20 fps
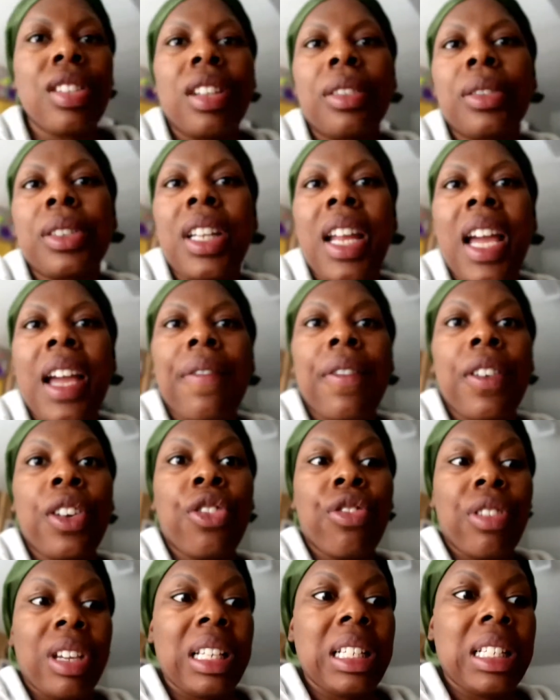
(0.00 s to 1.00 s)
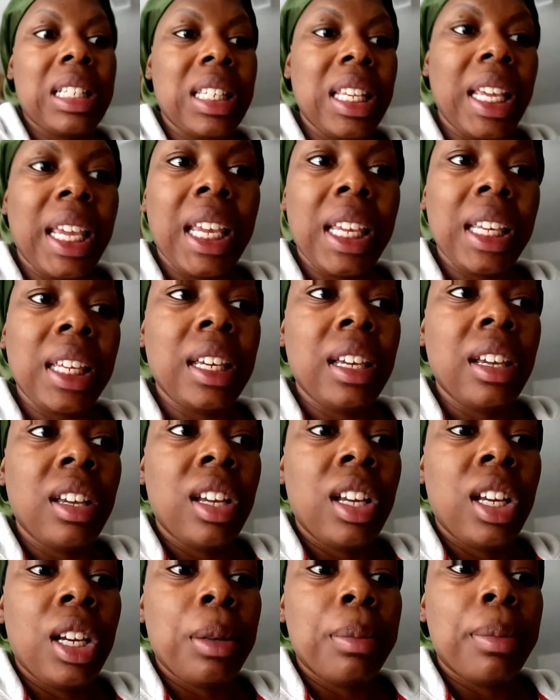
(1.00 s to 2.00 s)
So I'm going to have a green tea,
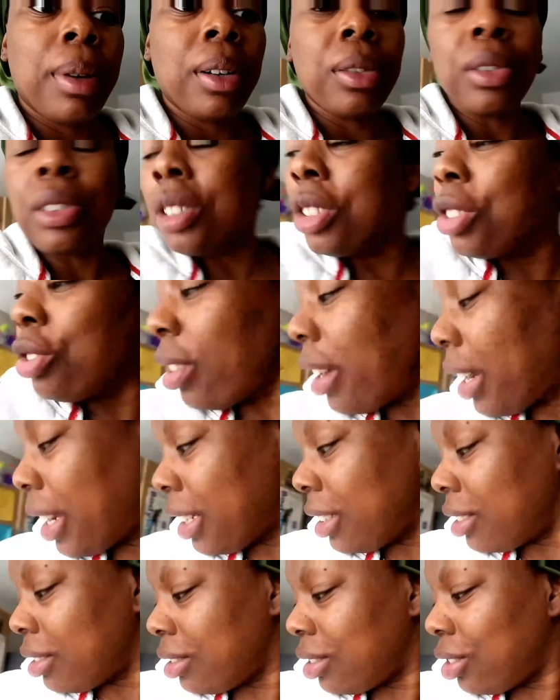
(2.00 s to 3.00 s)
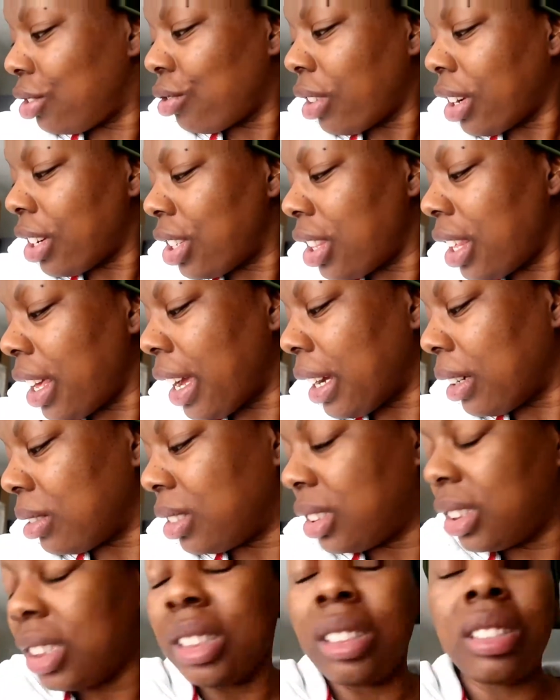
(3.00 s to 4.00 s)
but I'm going to try and stretch that
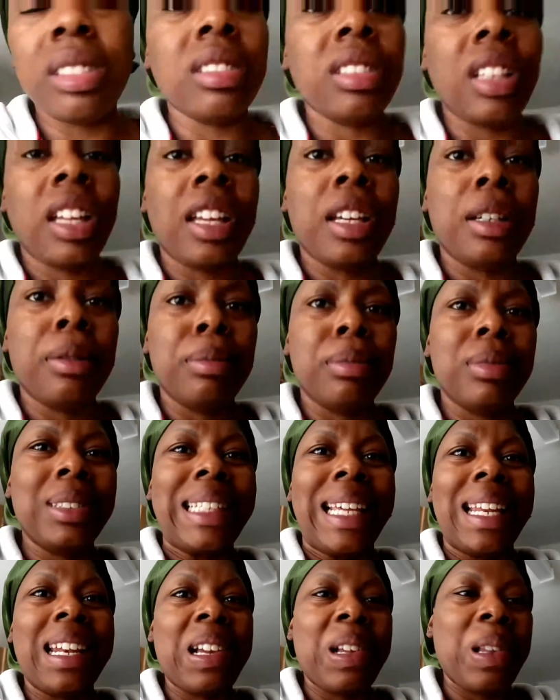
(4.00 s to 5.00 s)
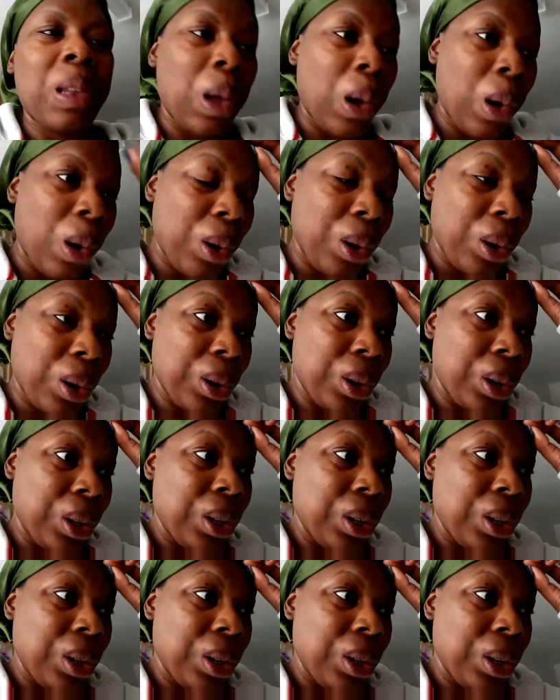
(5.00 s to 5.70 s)
out till 10 o'clock.